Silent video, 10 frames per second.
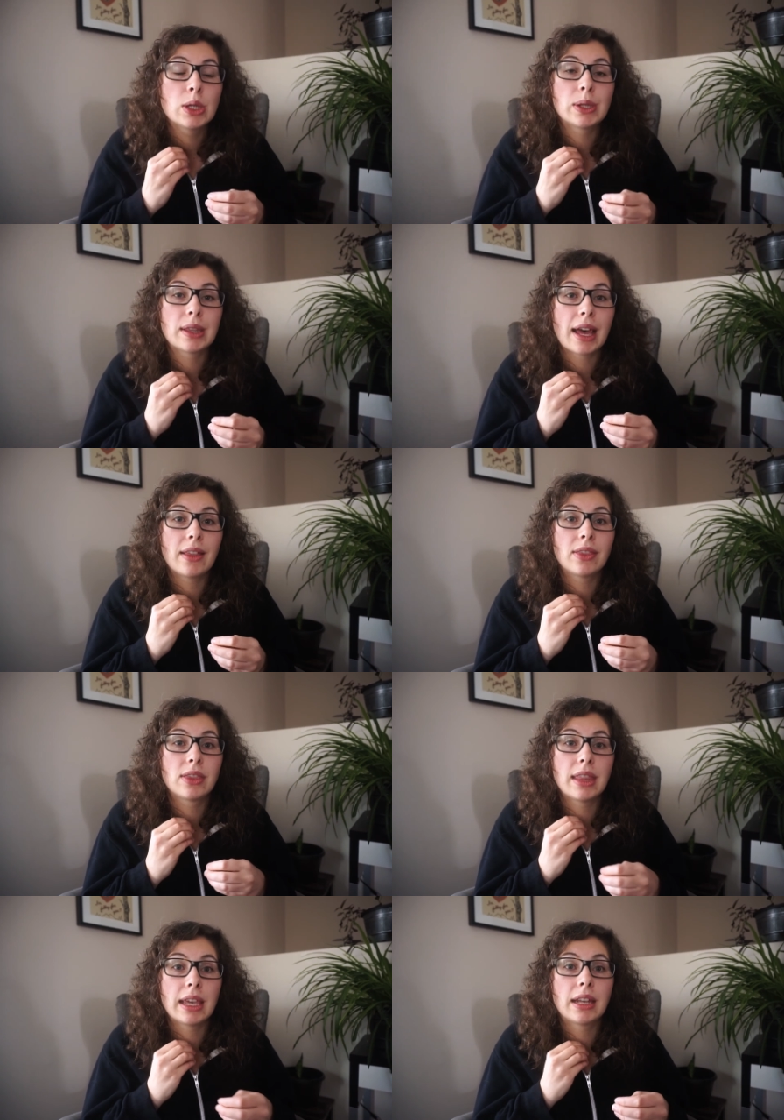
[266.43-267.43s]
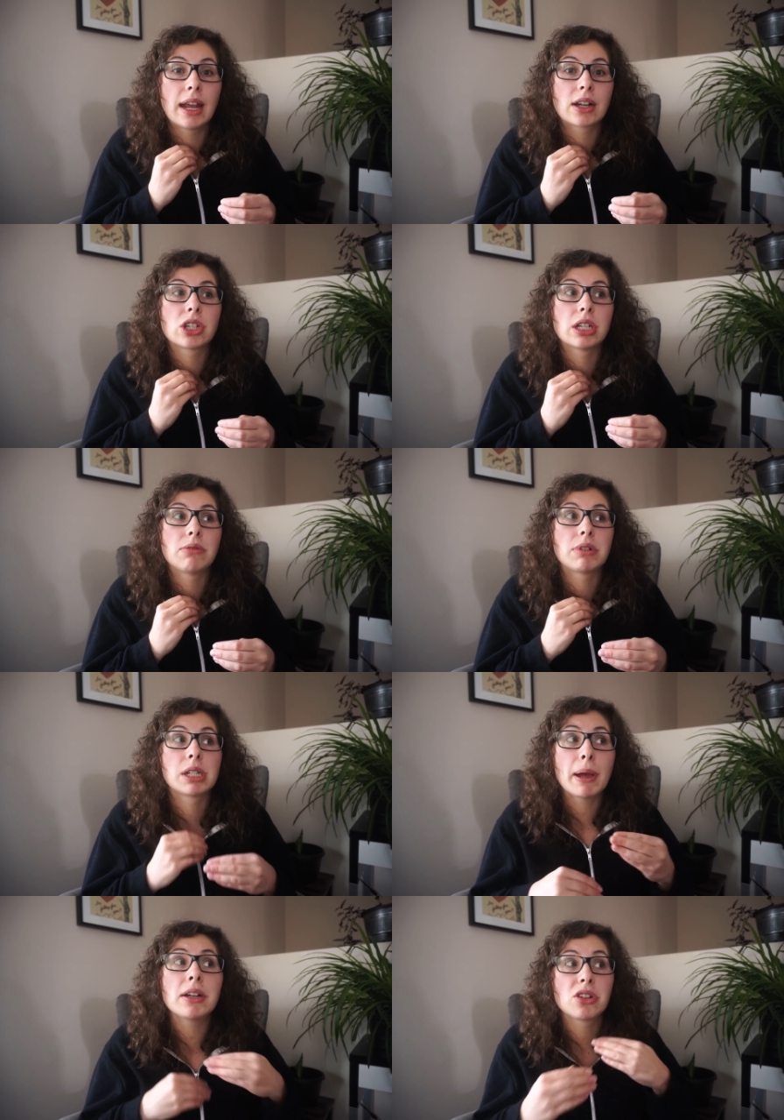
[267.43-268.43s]
so that they can actually
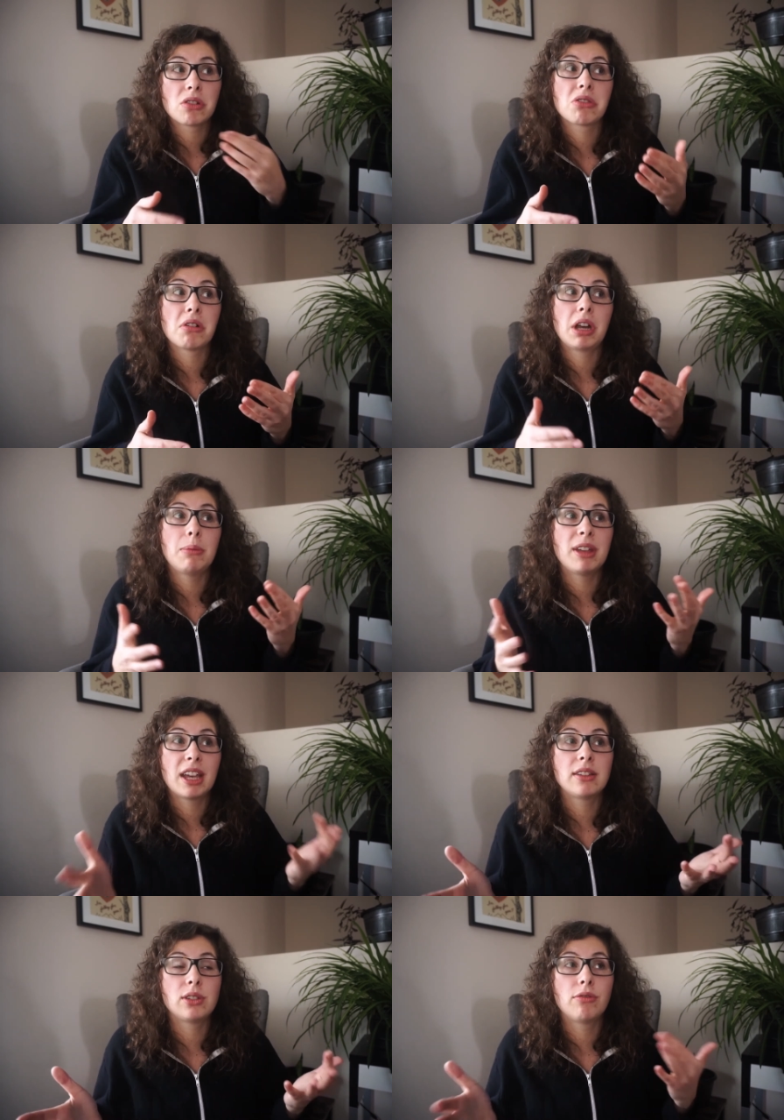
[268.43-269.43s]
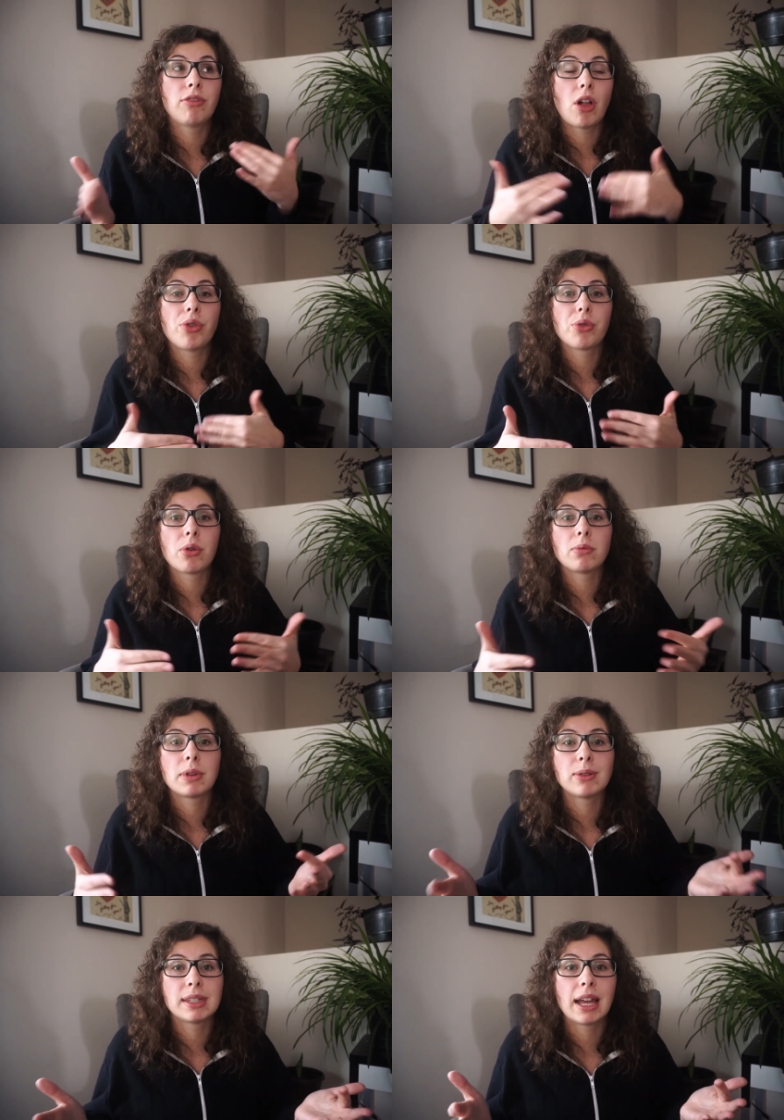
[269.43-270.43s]
respect your authority because you followed through on
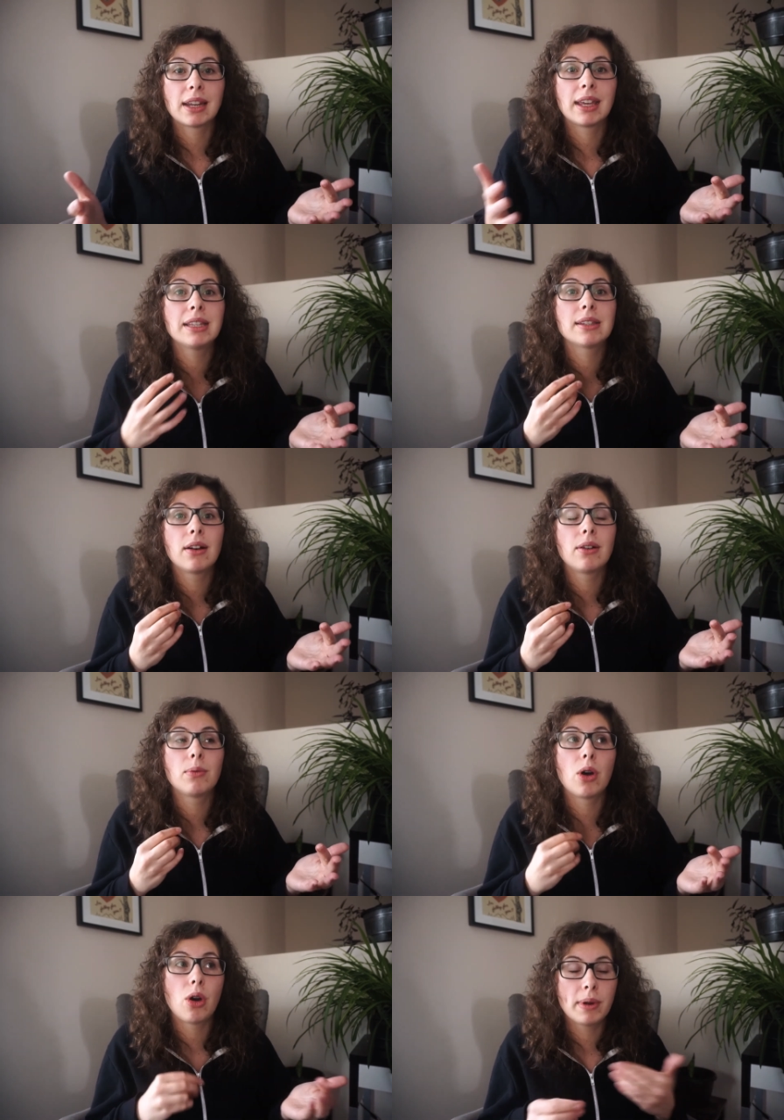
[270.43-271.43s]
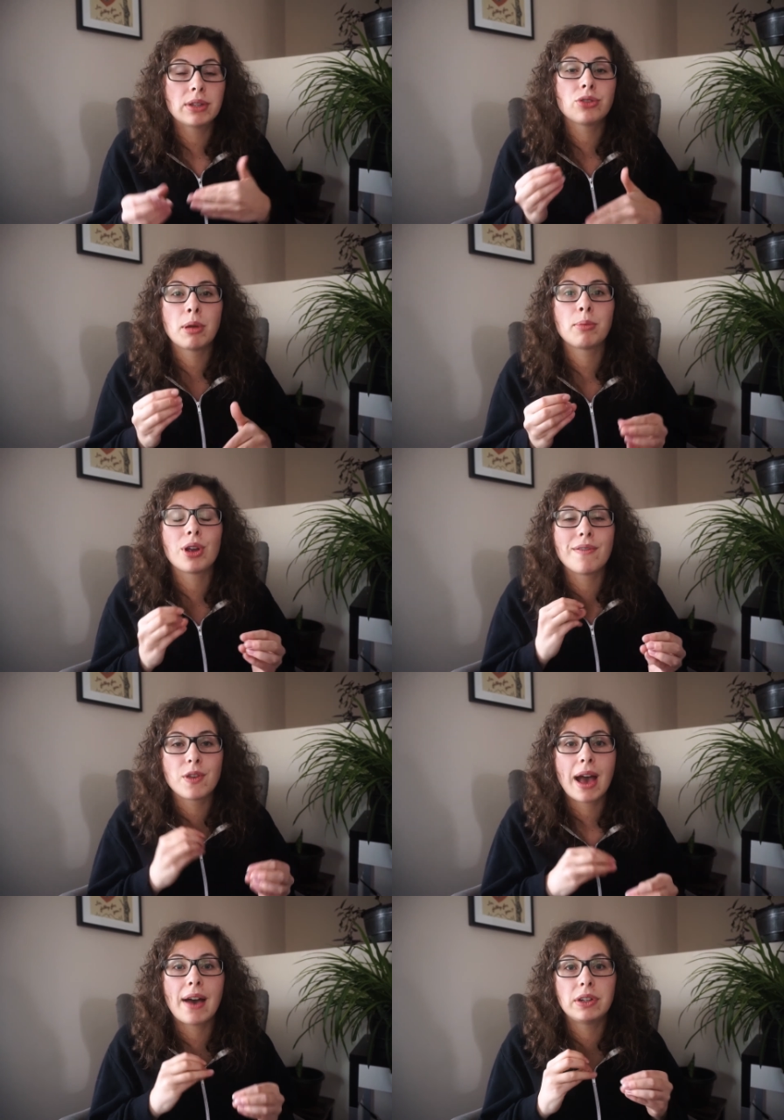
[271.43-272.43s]
what you said. Kids will always remember if
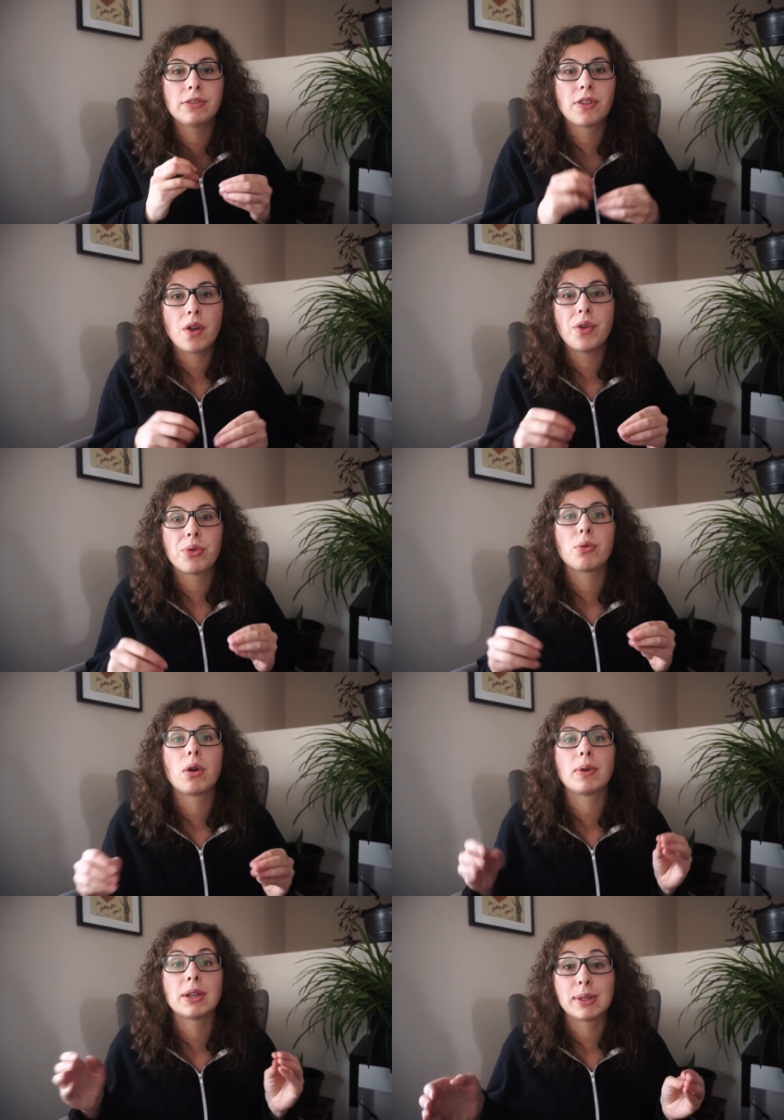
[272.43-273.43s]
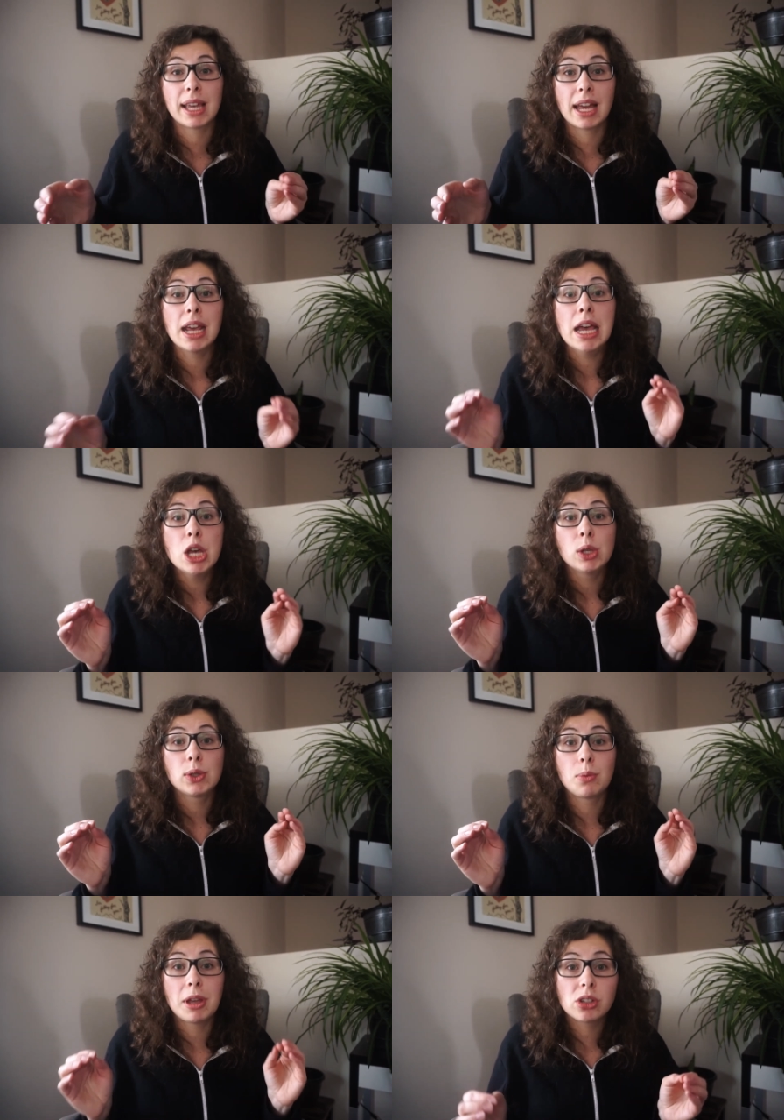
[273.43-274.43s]
you haven't followed through on what you said.
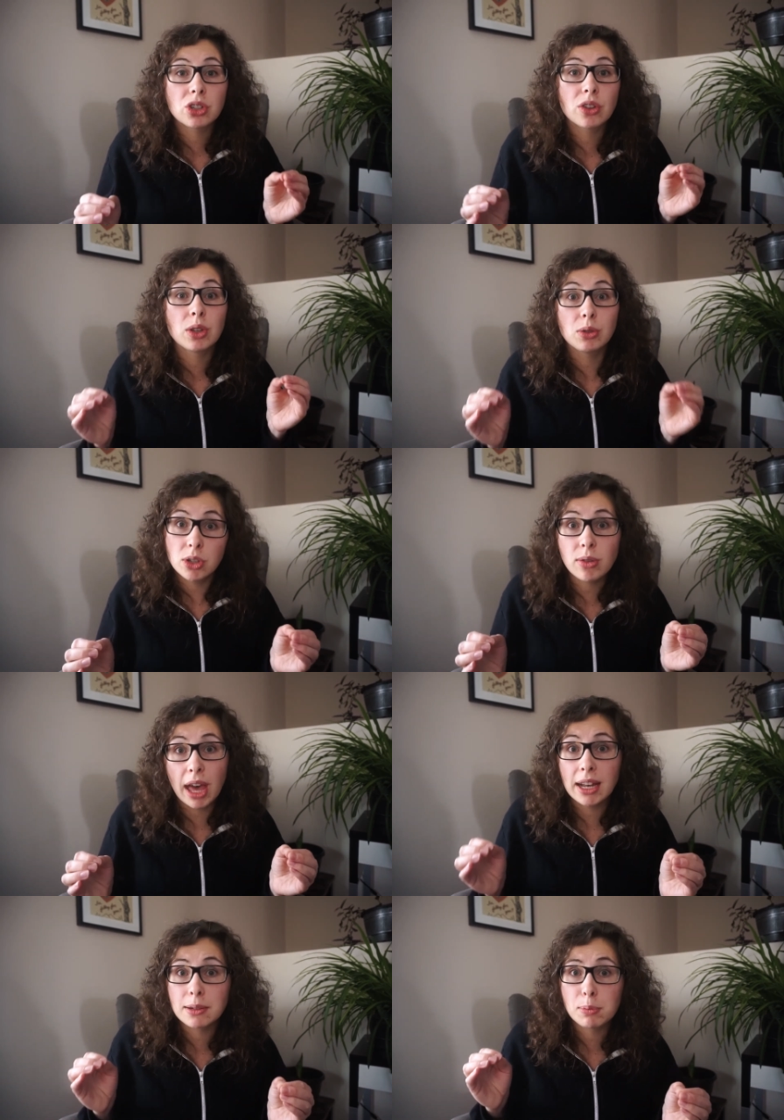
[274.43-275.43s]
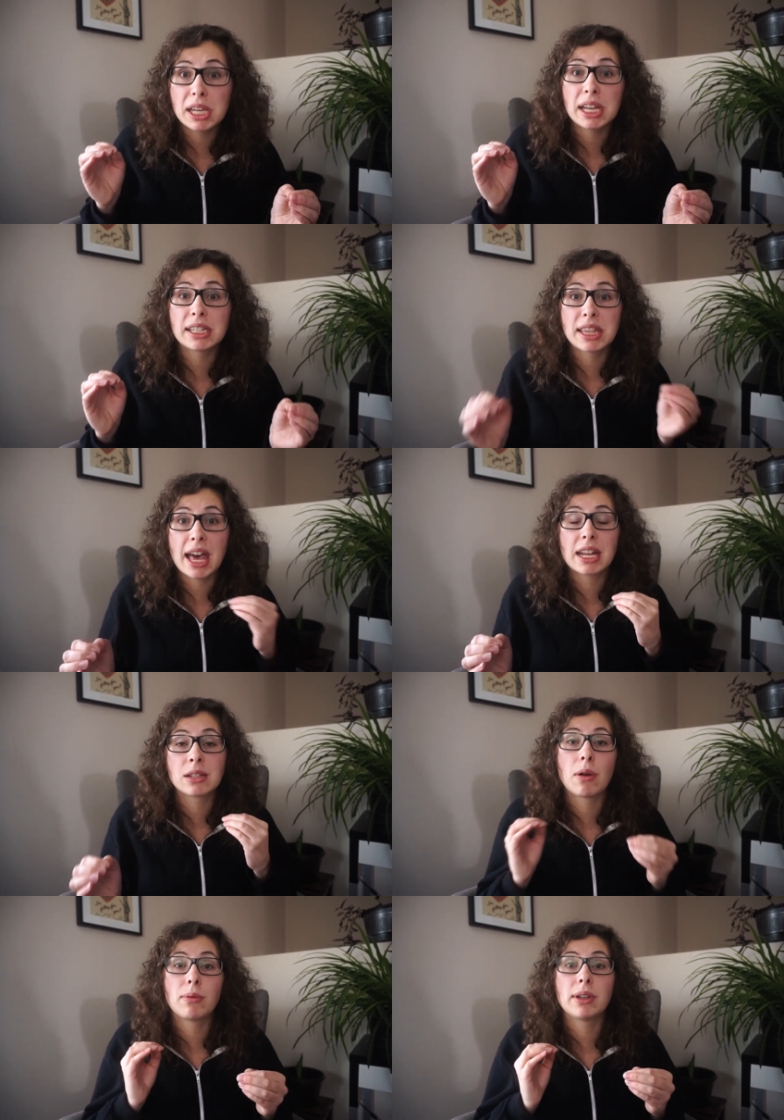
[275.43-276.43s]
So make sure that you do that, because that
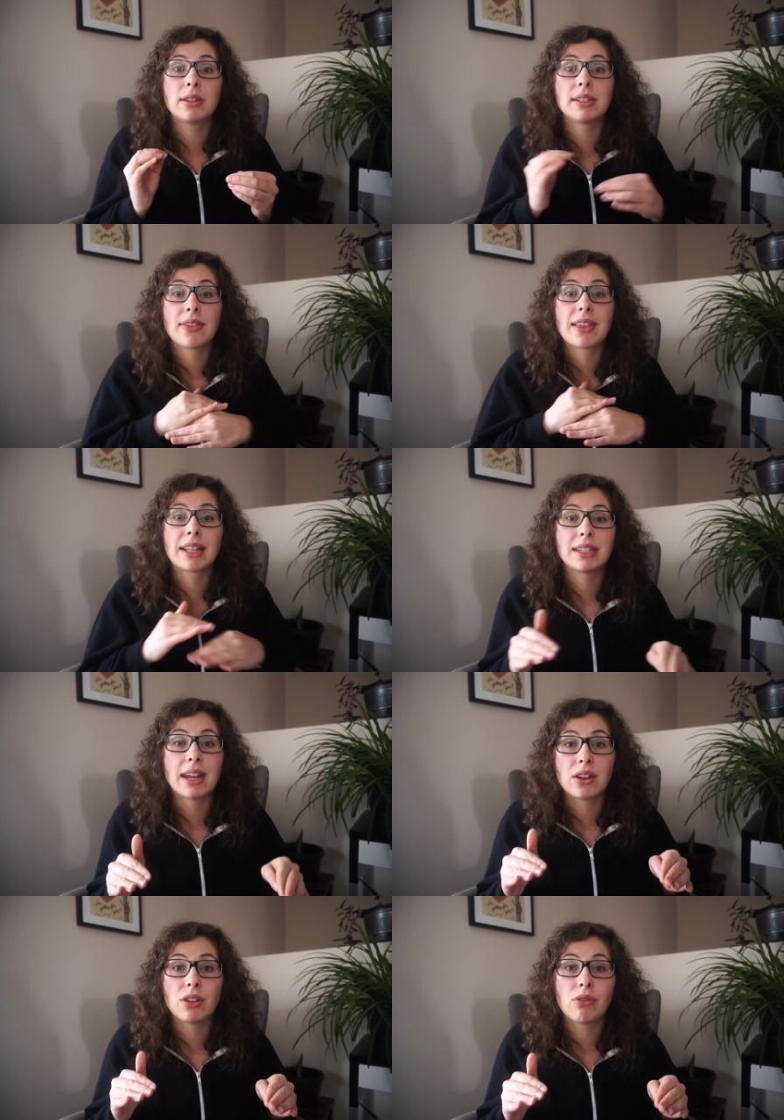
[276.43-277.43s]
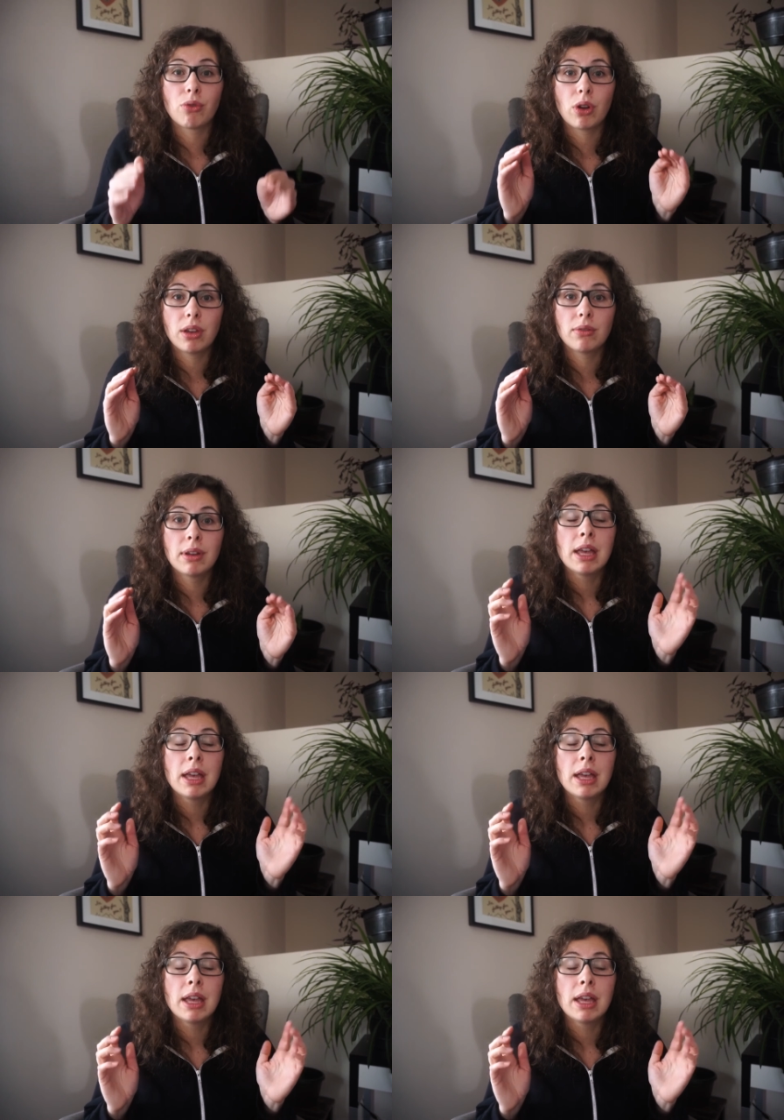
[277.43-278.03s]
is what will set that standard for you.